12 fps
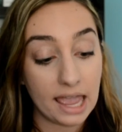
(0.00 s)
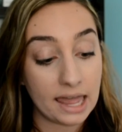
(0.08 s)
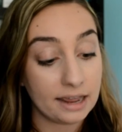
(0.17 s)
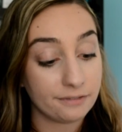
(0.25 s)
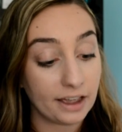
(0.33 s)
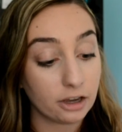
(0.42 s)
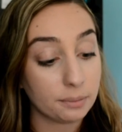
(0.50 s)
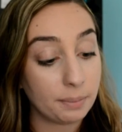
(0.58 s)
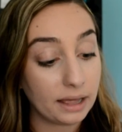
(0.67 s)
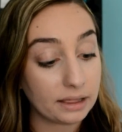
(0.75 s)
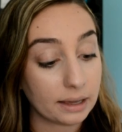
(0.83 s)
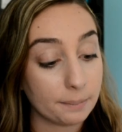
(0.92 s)
and if I could
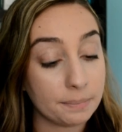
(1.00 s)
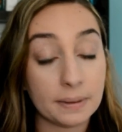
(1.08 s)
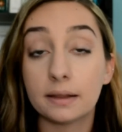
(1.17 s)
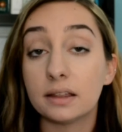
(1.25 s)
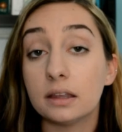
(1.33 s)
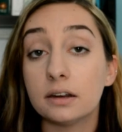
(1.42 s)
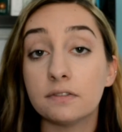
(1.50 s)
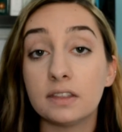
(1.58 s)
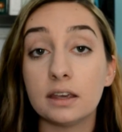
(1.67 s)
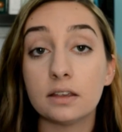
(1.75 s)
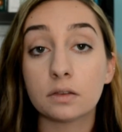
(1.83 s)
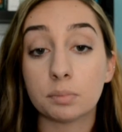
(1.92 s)
buy like a billion of
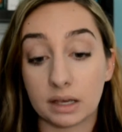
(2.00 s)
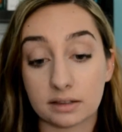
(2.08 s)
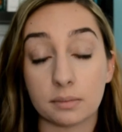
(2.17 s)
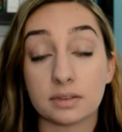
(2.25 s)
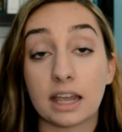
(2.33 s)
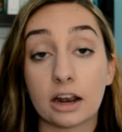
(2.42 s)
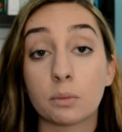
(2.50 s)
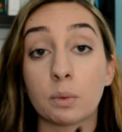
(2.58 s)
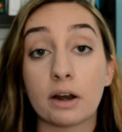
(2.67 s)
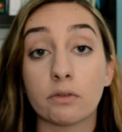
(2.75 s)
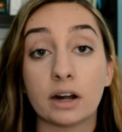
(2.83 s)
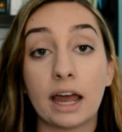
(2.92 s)
these, because I'm scared when
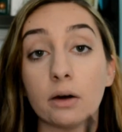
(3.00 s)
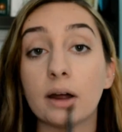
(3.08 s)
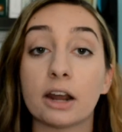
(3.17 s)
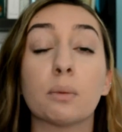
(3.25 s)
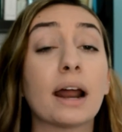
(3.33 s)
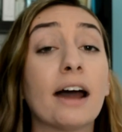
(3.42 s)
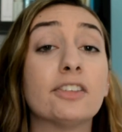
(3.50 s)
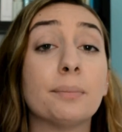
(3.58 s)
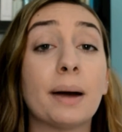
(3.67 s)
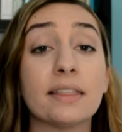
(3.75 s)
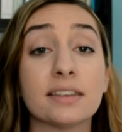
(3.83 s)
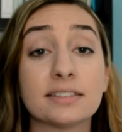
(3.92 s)
I run out, I don't want to have to
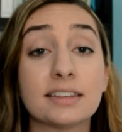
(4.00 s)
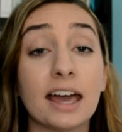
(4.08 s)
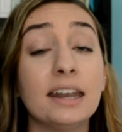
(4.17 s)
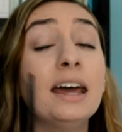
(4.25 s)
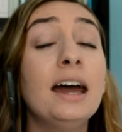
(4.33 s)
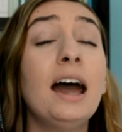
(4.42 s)
buy the set,